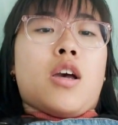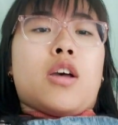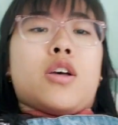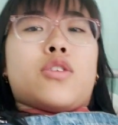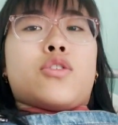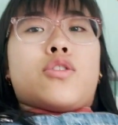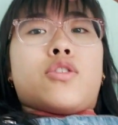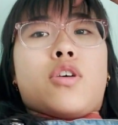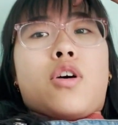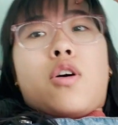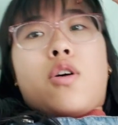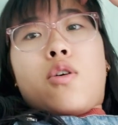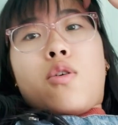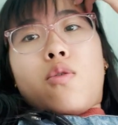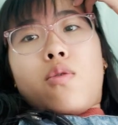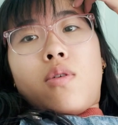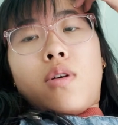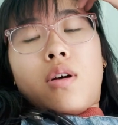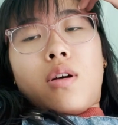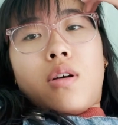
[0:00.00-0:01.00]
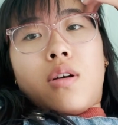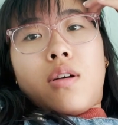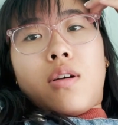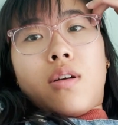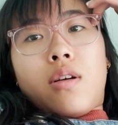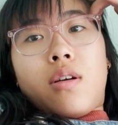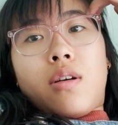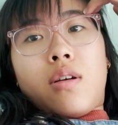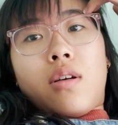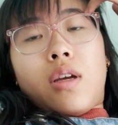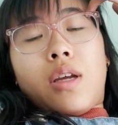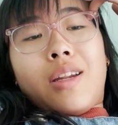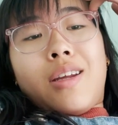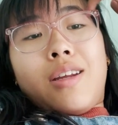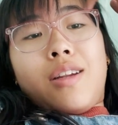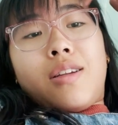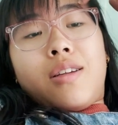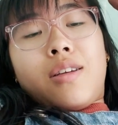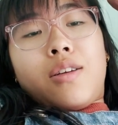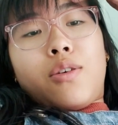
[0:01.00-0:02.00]
So I
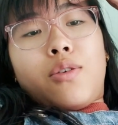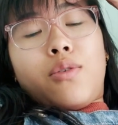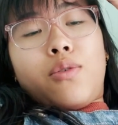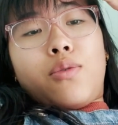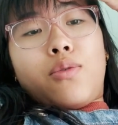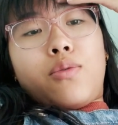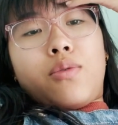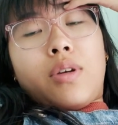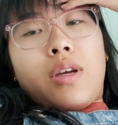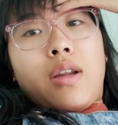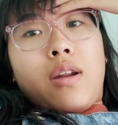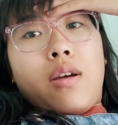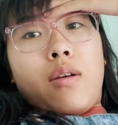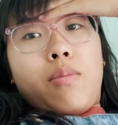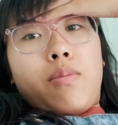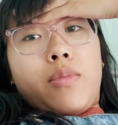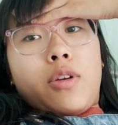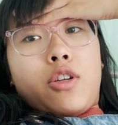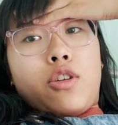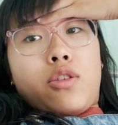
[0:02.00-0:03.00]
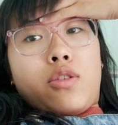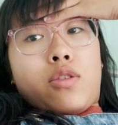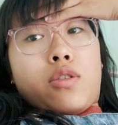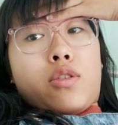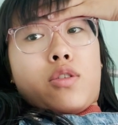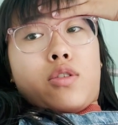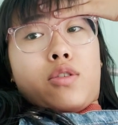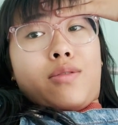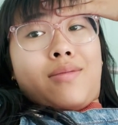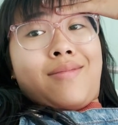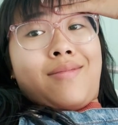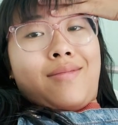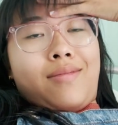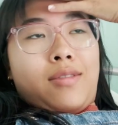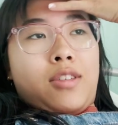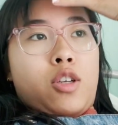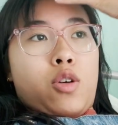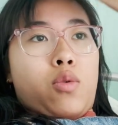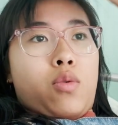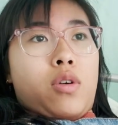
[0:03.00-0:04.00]
need to get up, but just
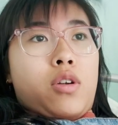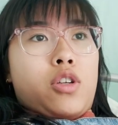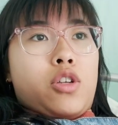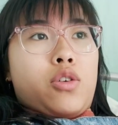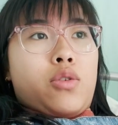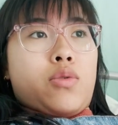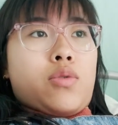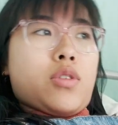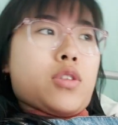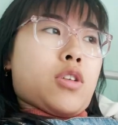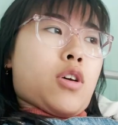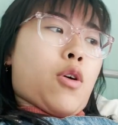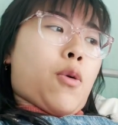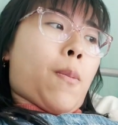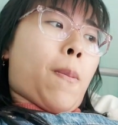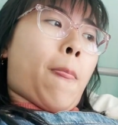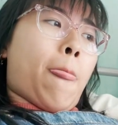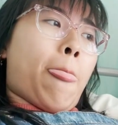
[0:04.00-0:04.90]
don't want to, so.